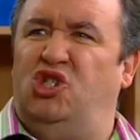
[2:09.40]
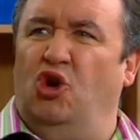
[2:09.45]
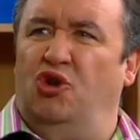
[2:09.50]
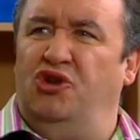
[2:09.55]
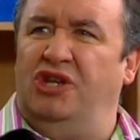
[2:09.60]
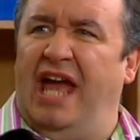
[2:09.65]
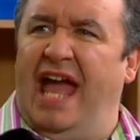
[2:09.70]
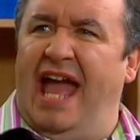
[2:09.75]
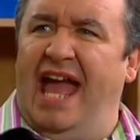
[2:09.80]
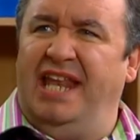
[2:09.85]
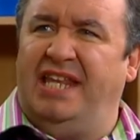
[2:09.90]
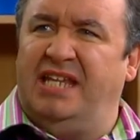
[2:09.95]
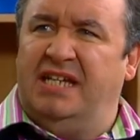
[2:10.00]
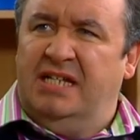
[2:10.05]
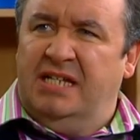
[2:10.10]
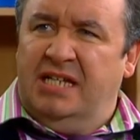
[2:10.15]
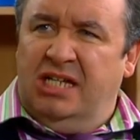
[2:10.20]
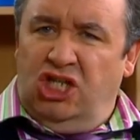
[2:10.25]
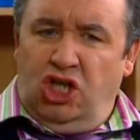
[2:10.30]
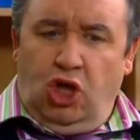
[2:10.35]
dunderhead.
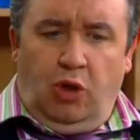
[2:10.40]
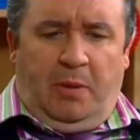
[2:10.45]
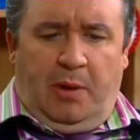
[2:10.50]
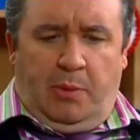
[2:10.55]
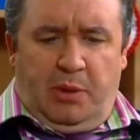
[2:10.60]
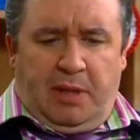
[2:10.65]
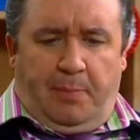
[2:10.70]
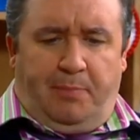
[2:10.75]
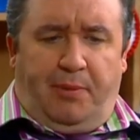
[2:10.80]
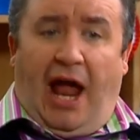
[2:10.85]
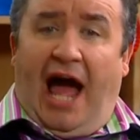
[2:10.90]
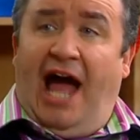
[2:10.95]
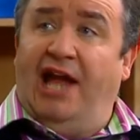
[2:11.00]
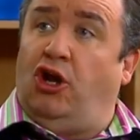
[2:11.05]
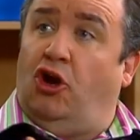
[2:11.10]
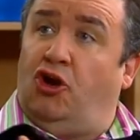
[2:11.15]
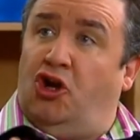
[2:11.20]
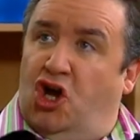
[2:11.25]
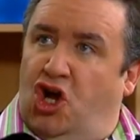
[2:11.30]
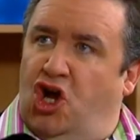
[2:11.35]
You'll be with the bride
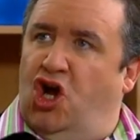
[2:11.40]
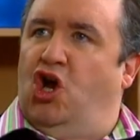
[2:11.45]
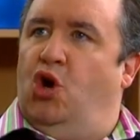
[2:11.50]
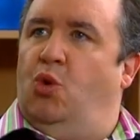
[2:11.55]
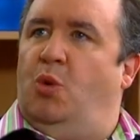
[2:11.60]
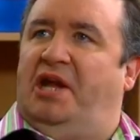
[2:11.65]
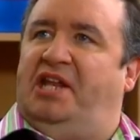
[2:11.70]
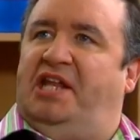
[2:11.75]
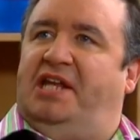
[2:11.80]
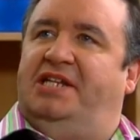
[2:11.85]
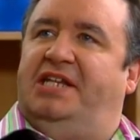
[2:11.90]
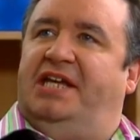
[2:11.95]
on her wedding